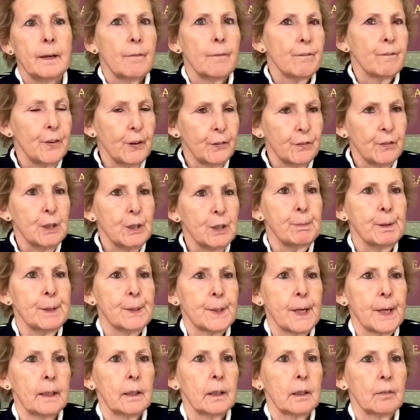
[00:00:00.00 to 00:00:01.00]

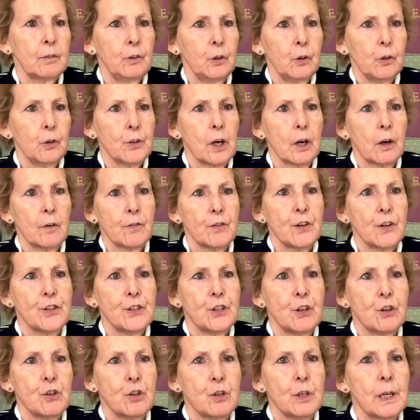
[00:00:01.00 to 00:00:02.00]
50% of looked after
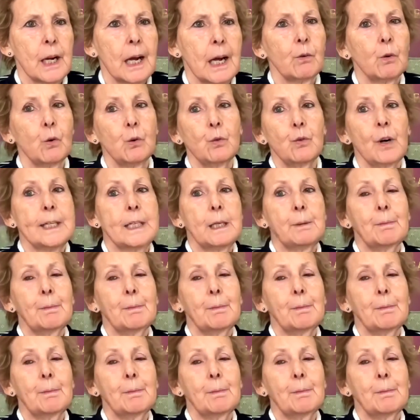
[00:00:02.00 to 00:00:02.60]
children have already